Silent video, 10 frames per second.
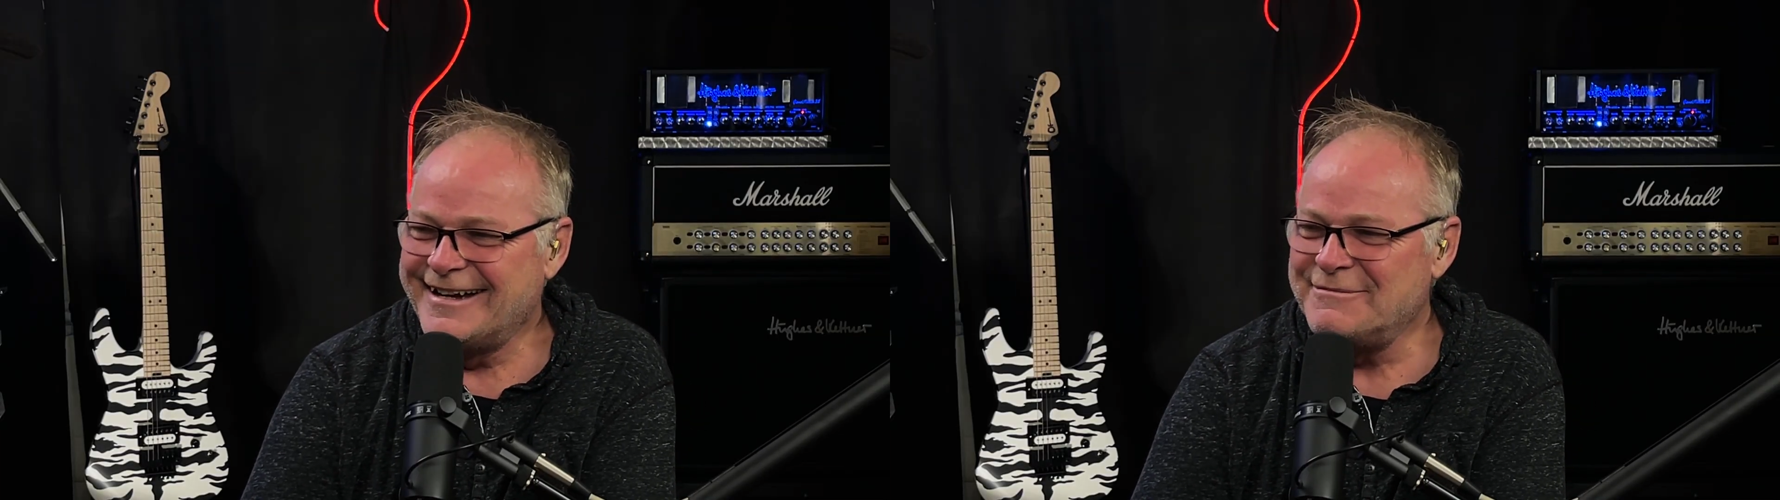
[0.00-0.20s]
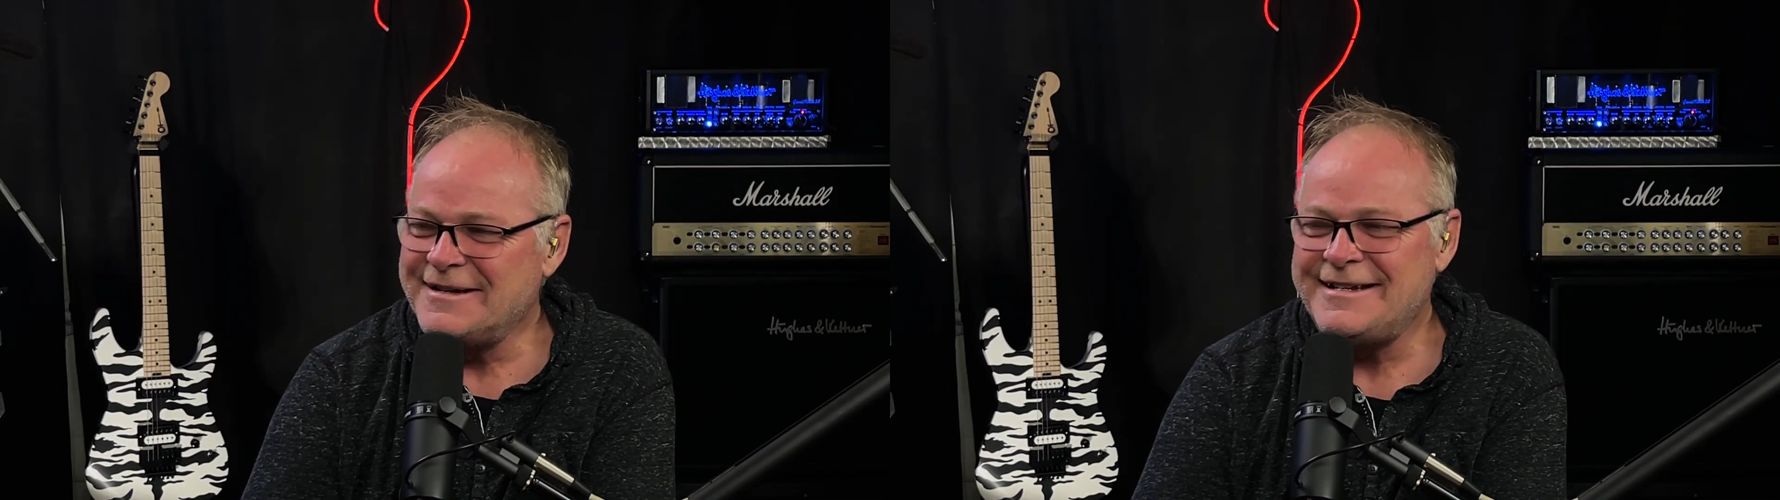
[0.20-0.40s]

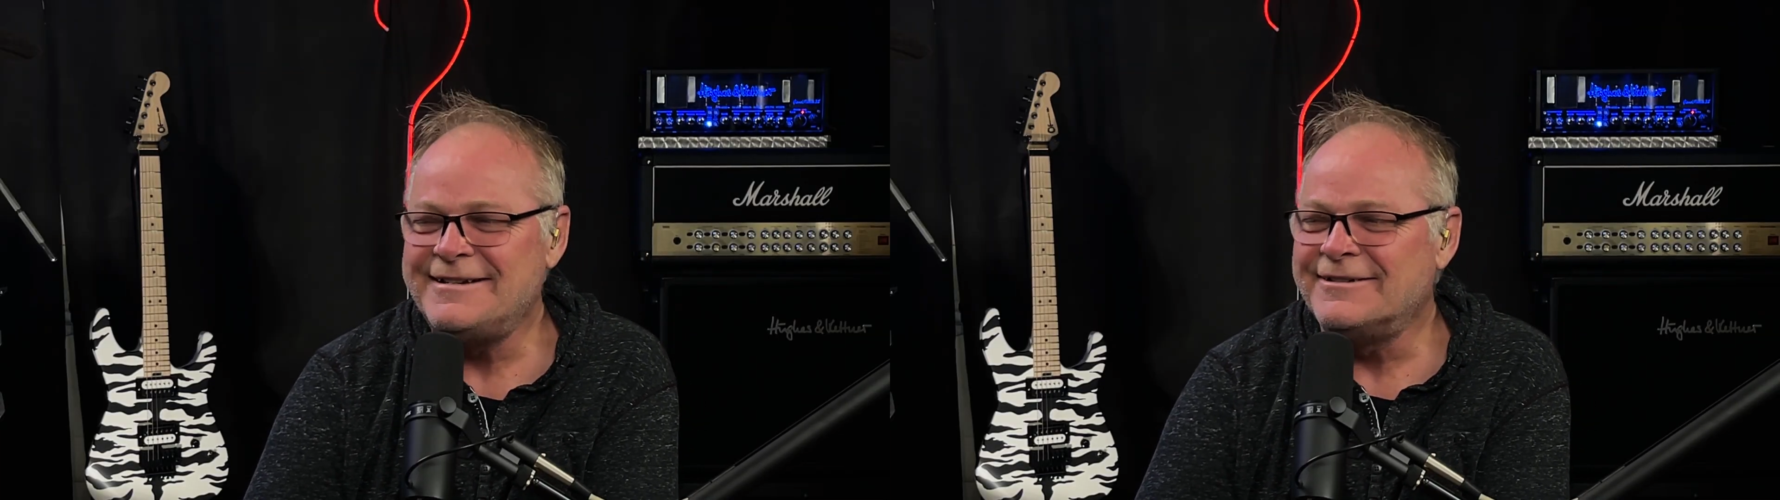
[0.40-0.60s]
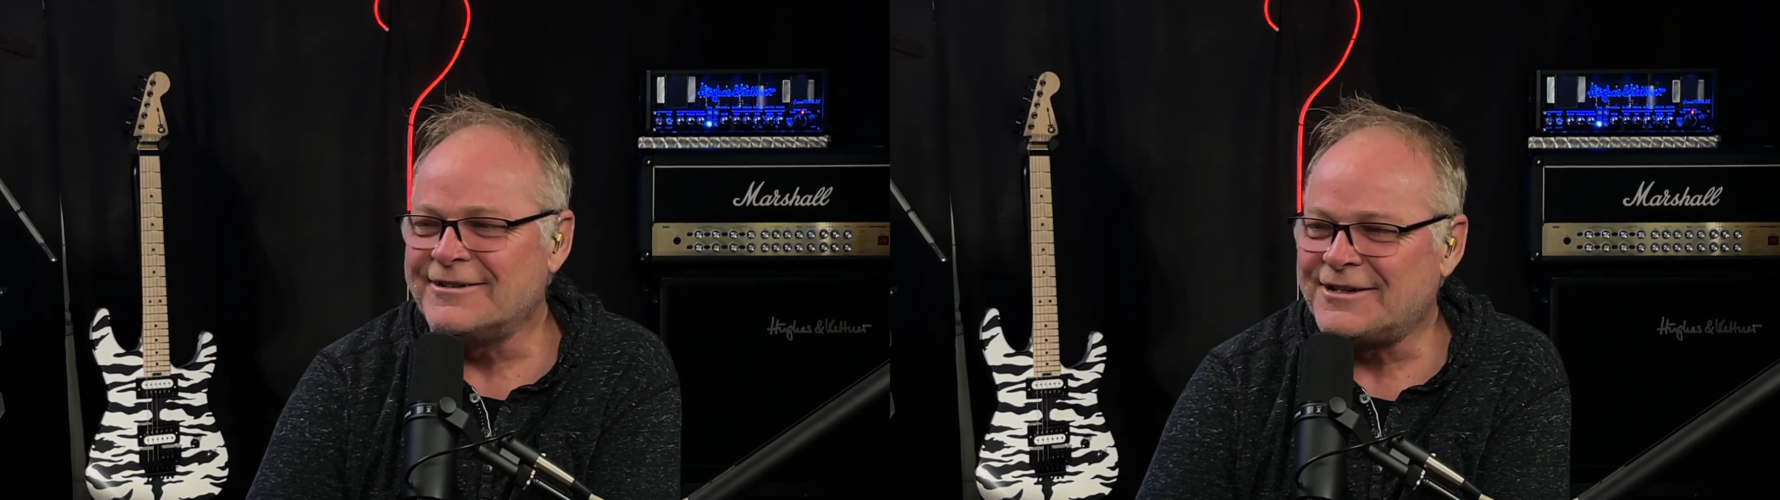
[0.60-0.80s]
How many
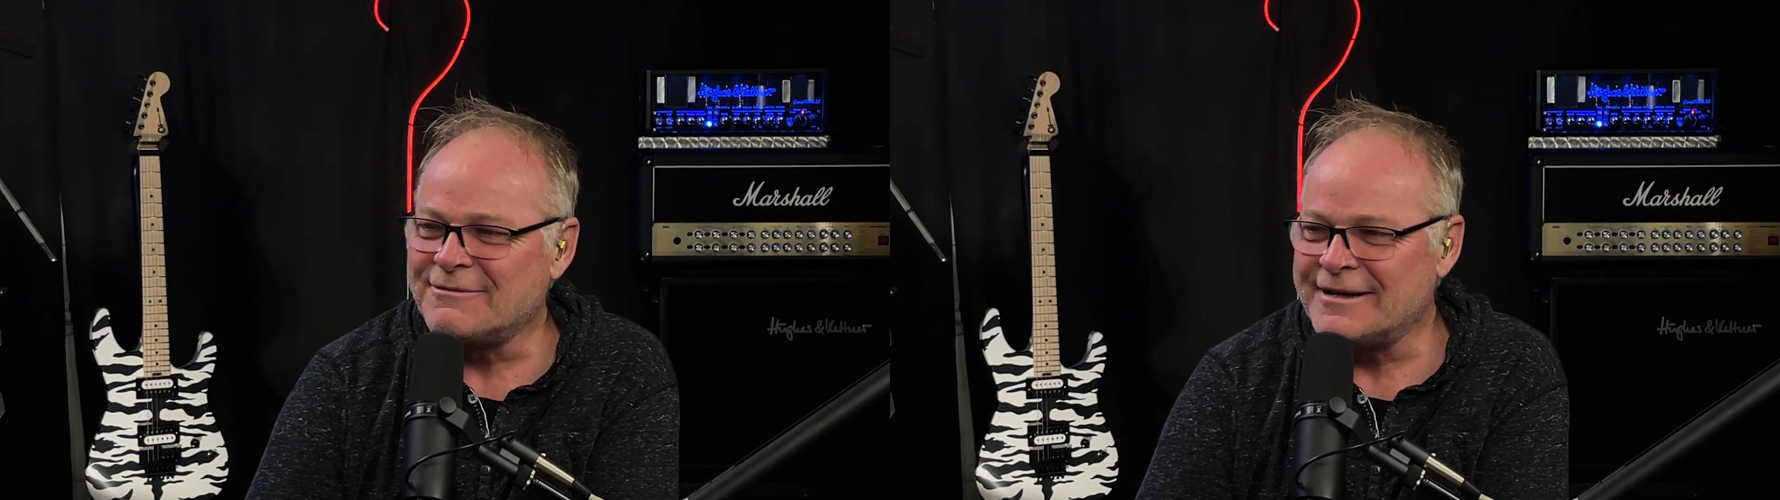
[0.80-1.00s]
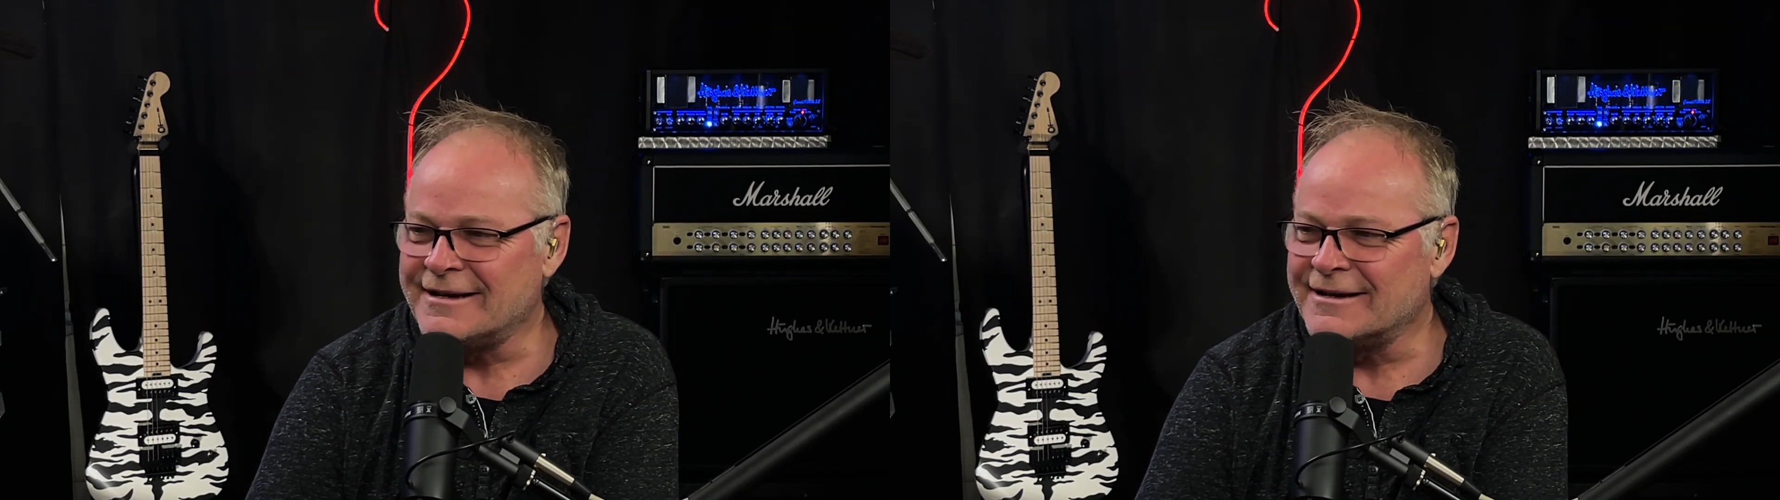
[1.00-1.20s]
years
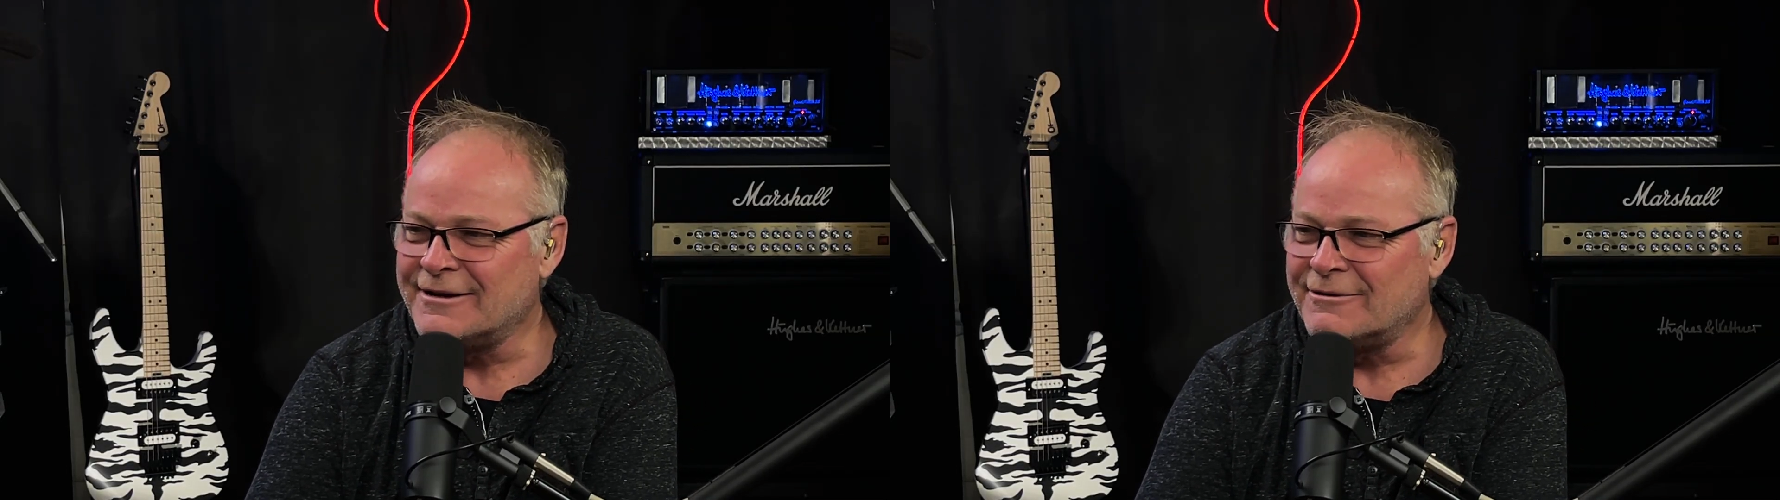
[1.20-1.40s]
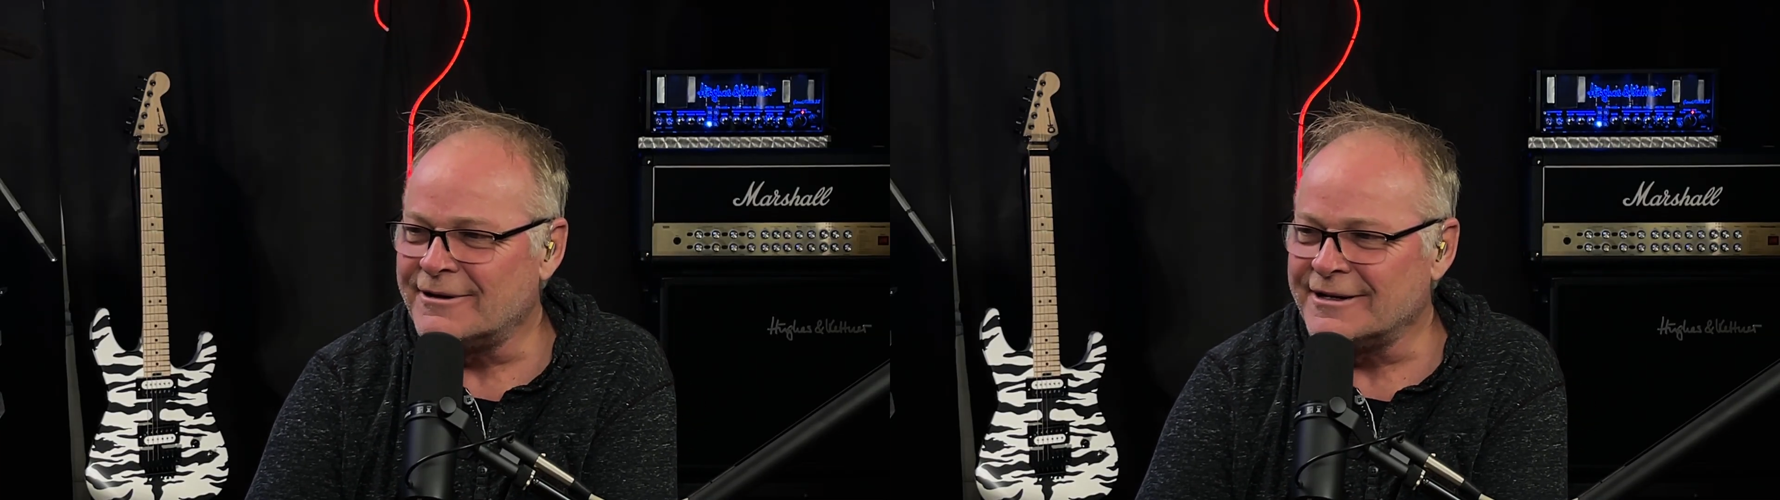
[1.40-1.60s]
are we going to
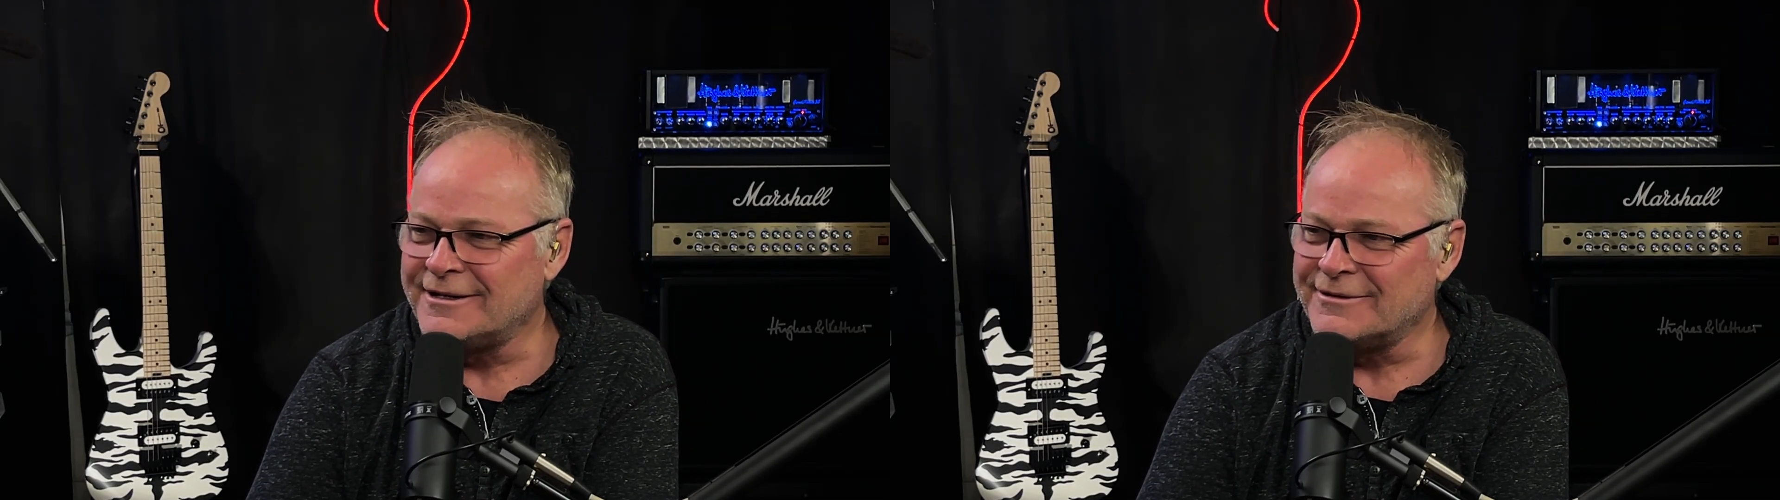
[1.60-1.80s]
go on